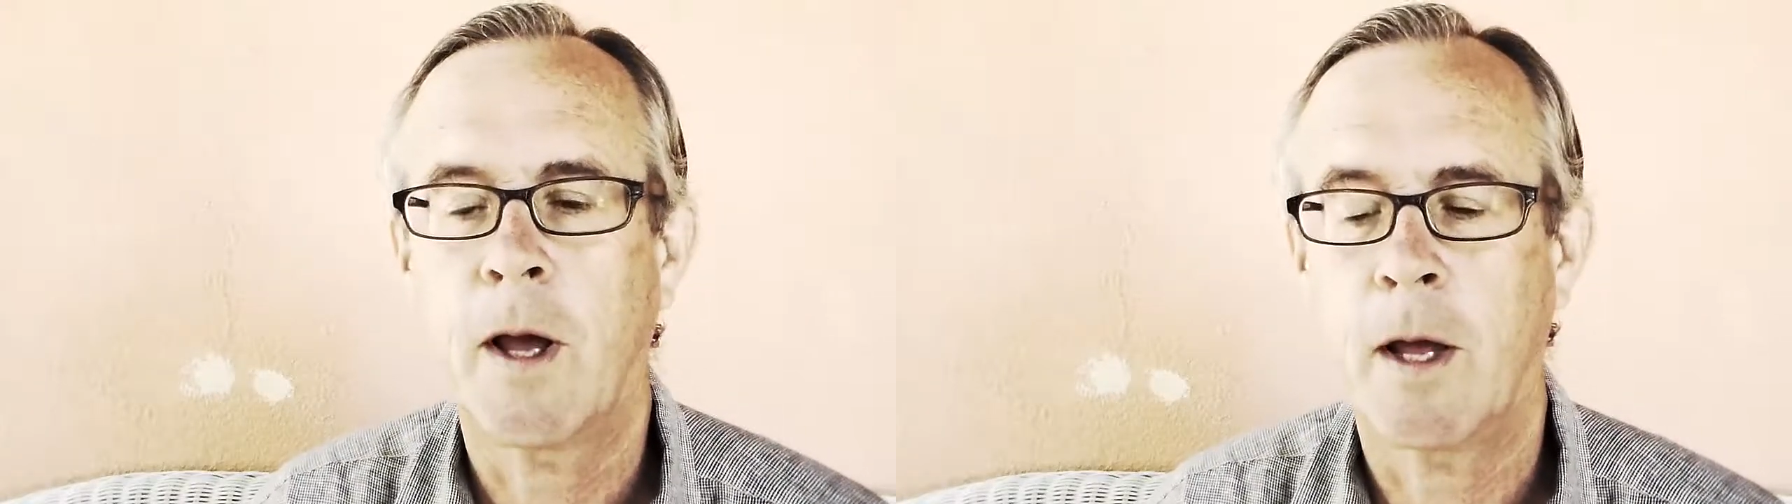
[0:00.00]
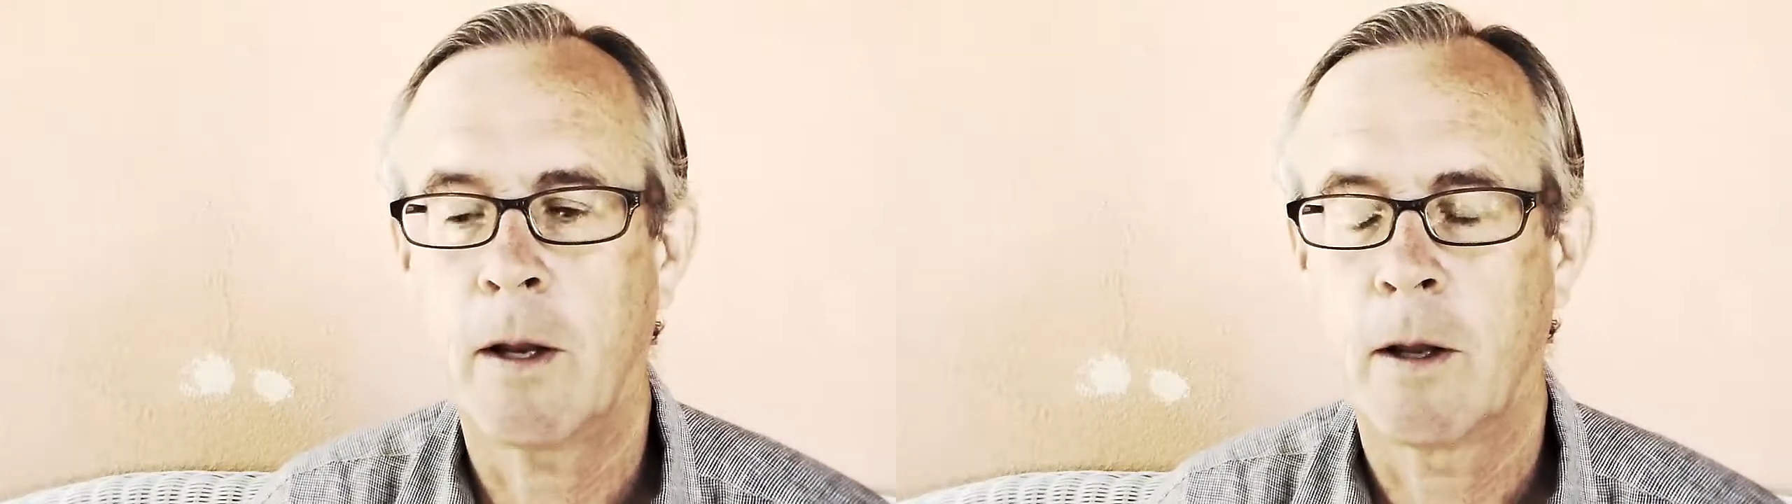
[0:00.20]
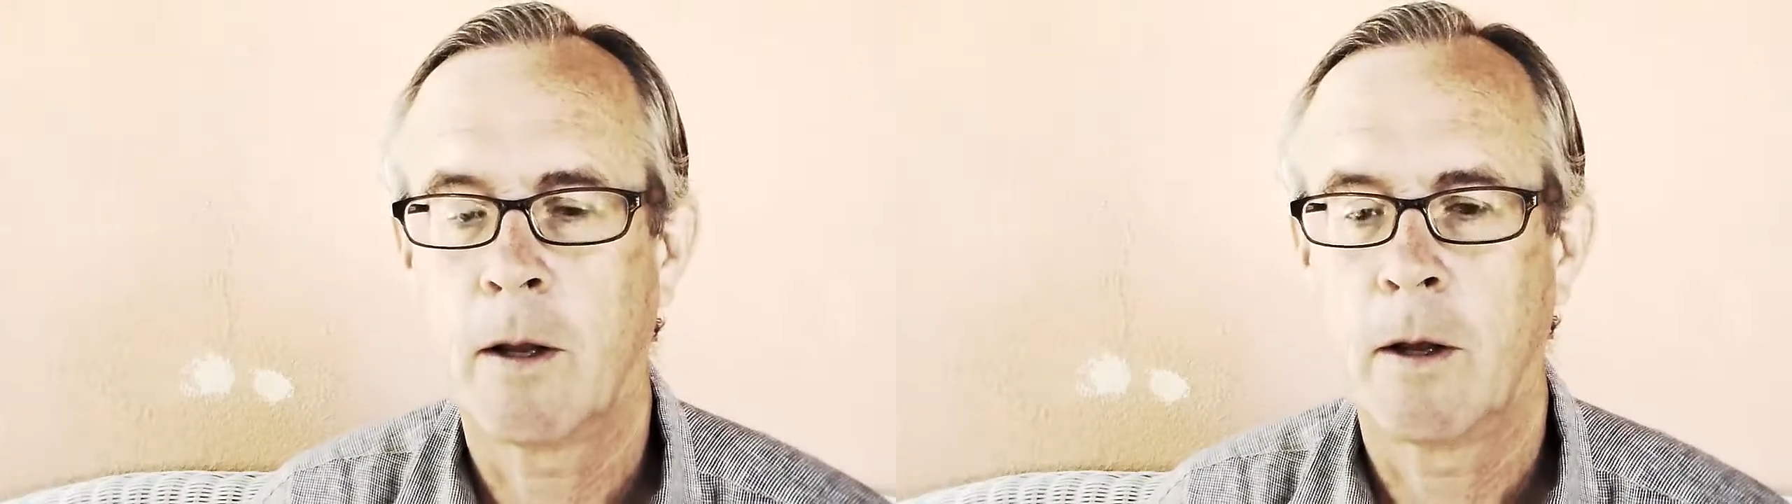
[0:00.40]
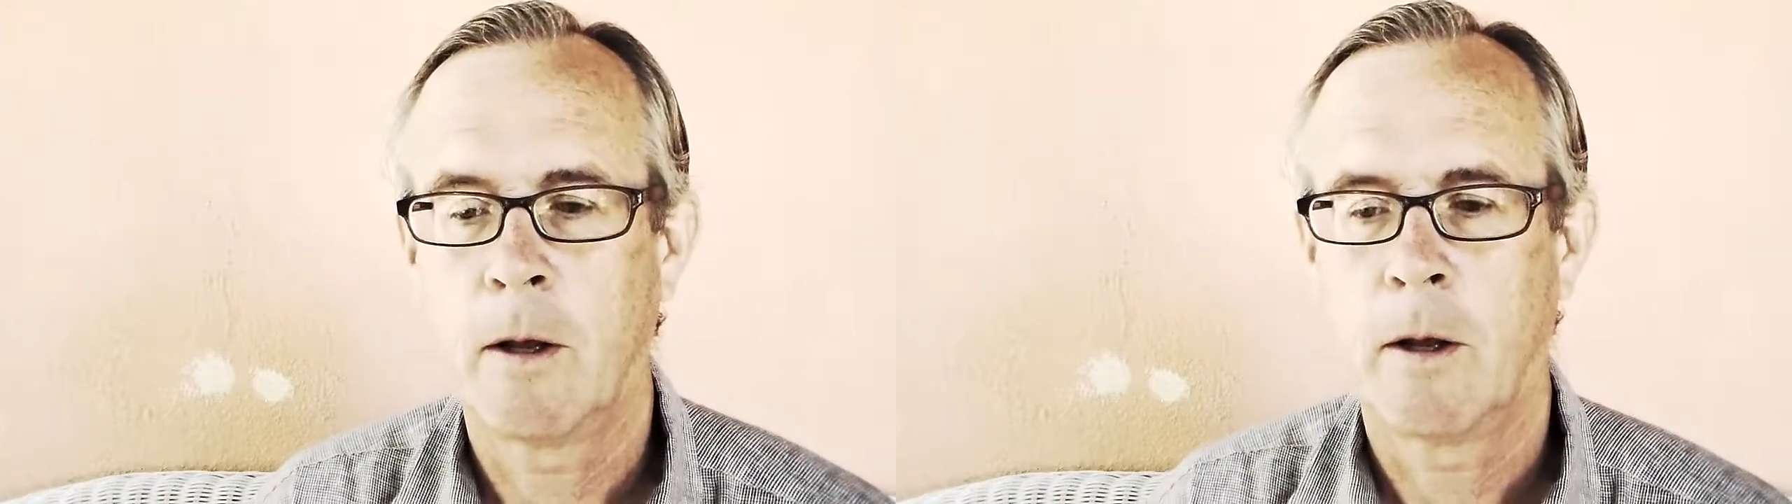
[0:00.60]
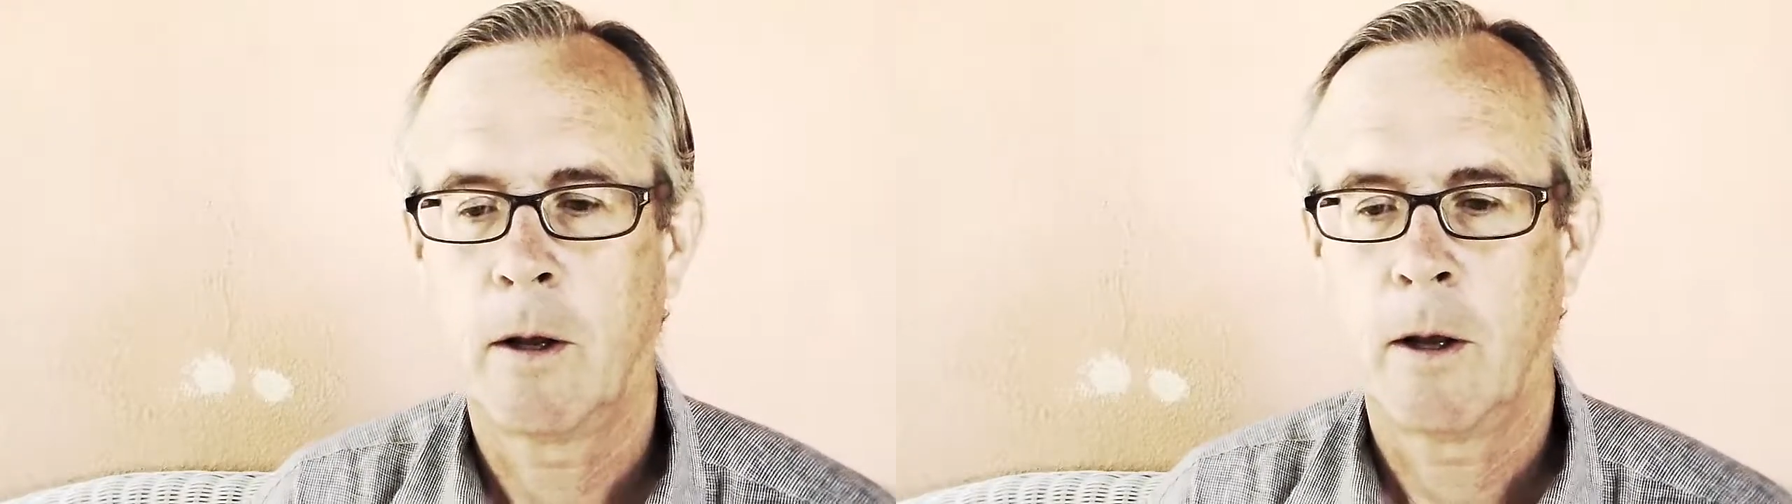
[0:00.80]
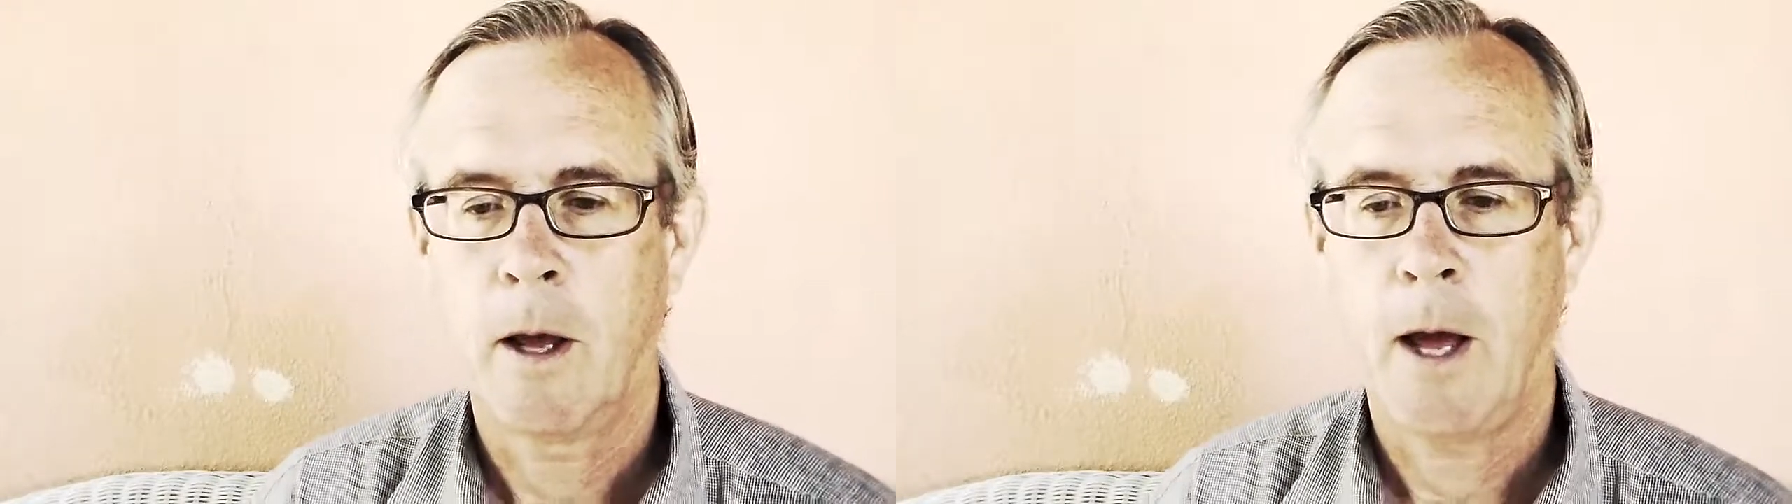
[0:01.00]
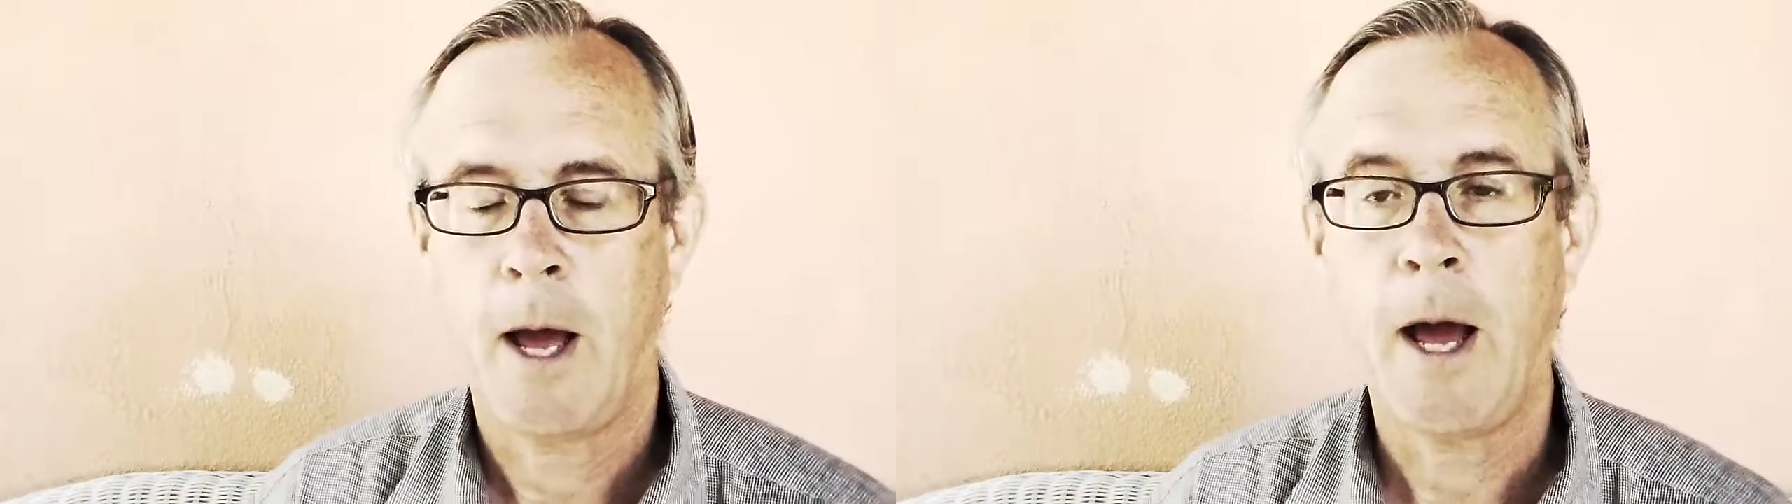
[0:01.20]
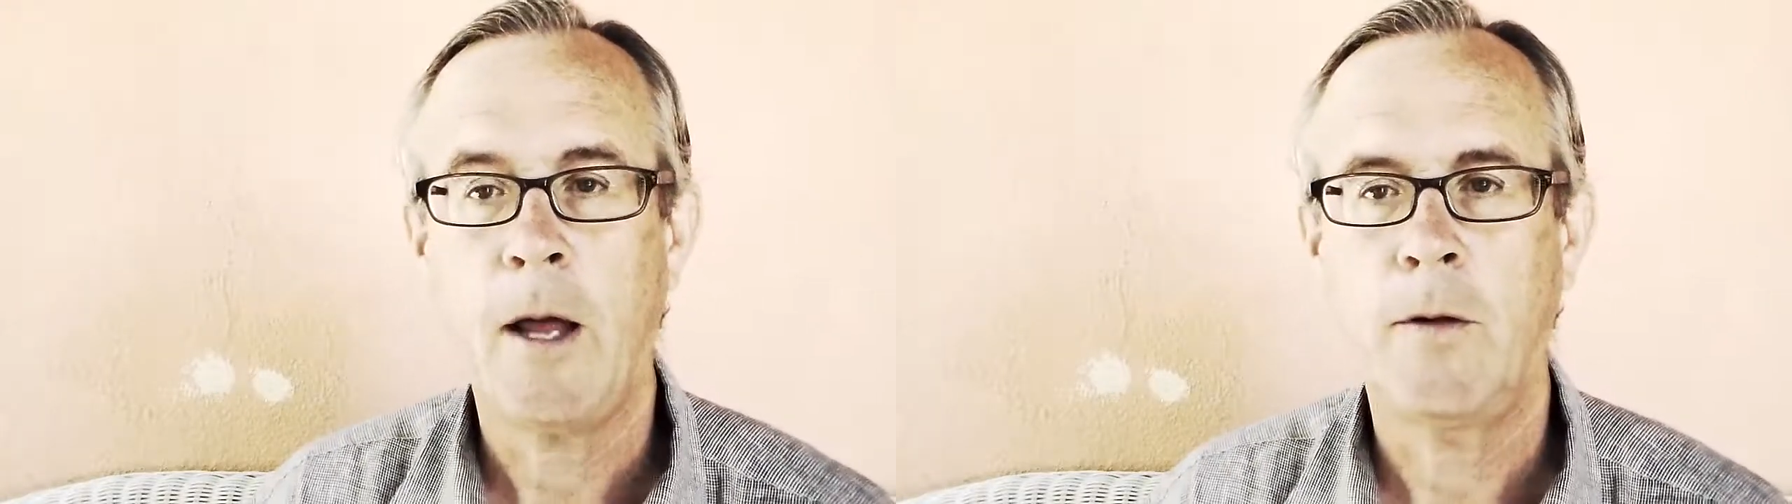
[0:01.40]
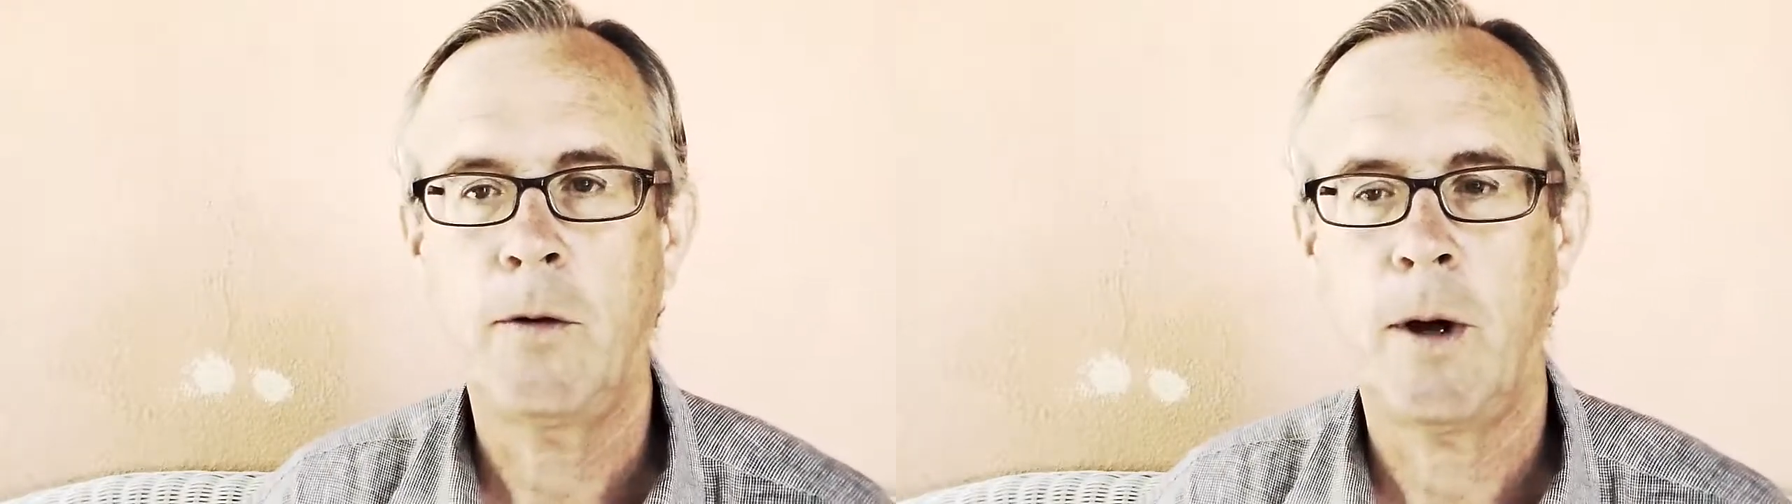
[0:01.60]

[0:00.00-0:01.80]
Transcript: And had